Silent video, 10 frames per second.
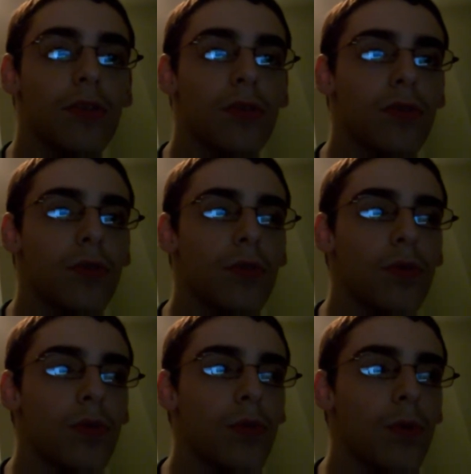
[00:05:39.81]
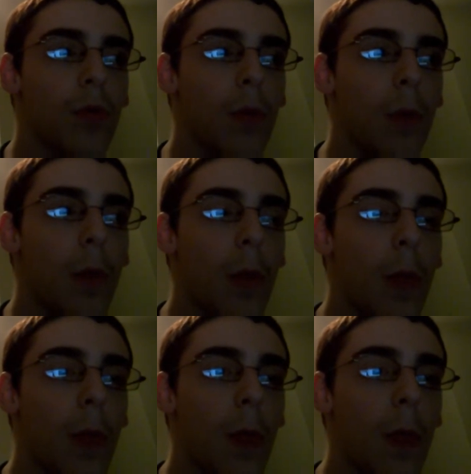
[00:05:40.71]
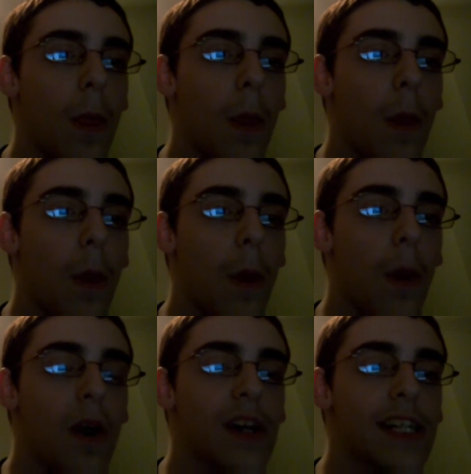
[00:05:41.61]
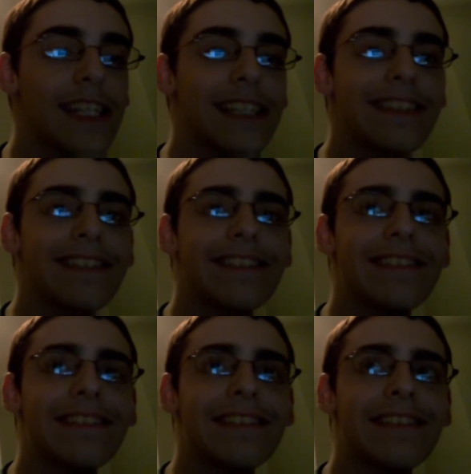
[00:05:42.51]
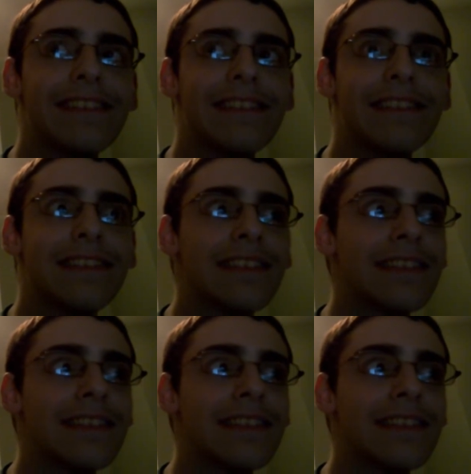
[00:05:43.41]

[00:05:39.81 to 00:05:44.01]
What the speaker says: (silence)